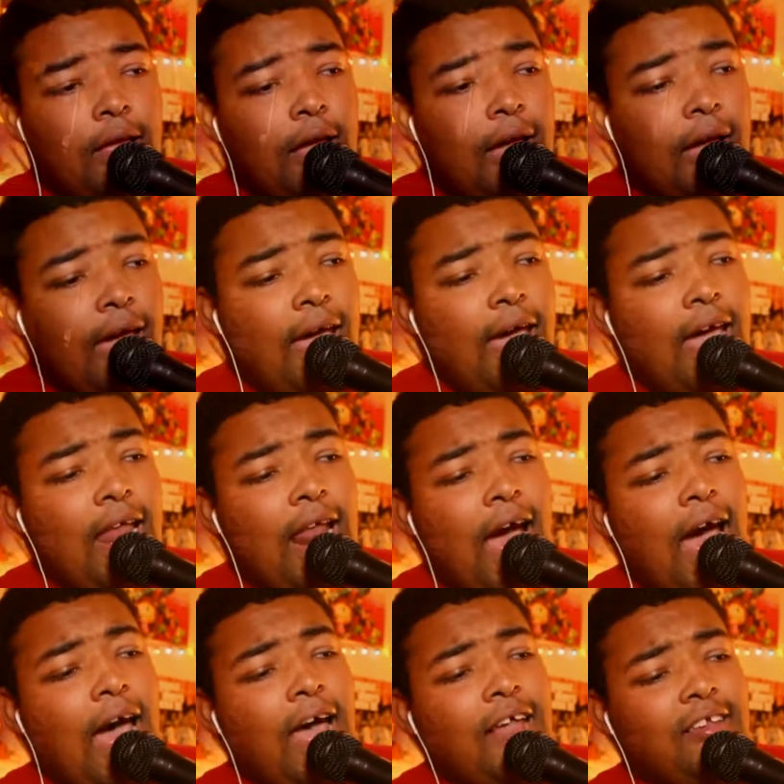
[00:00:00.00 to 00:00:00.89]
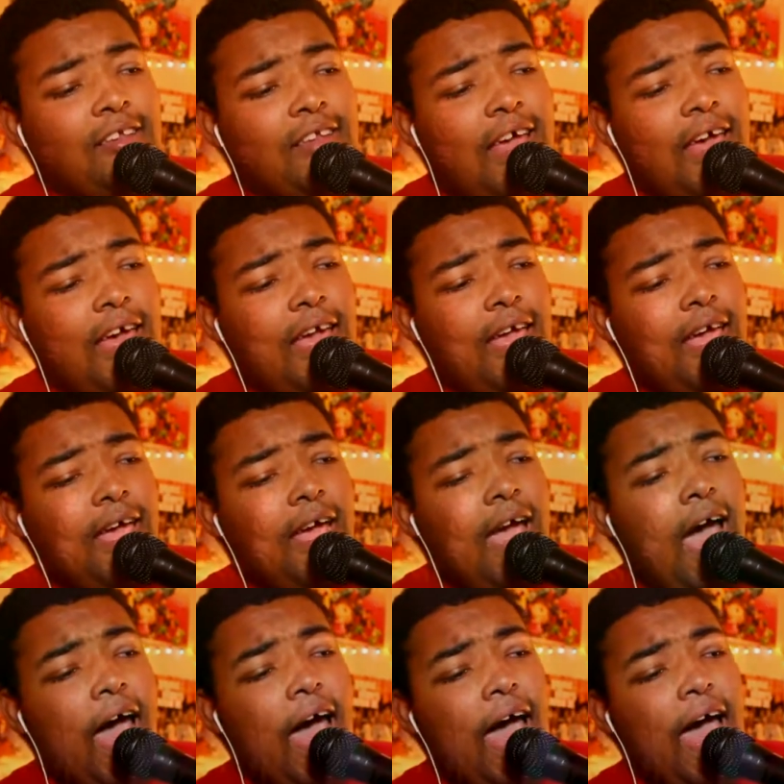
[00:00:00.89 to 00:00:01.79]
a lot. They do this chorus a
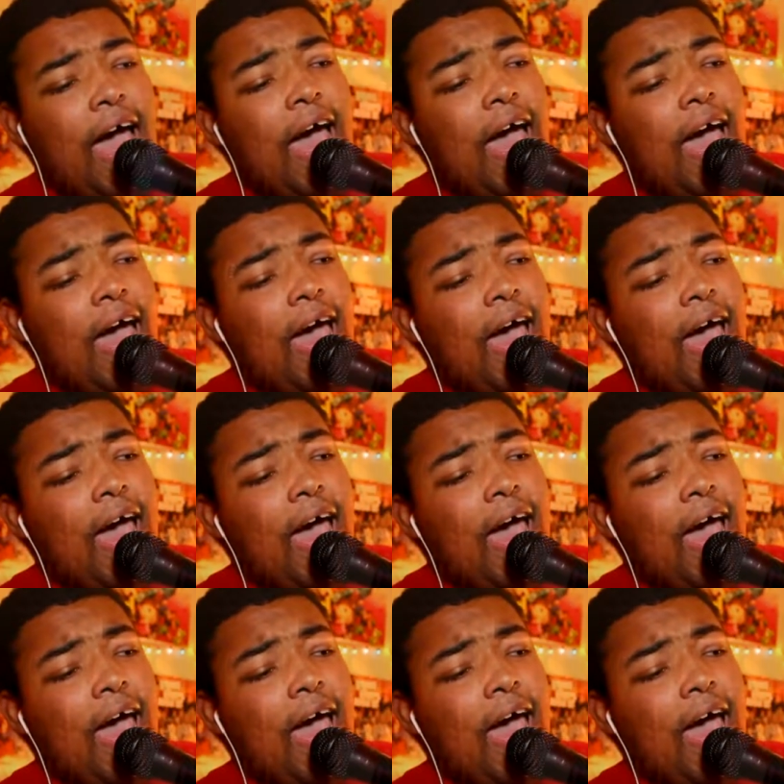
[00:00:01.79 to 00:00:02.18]
lot.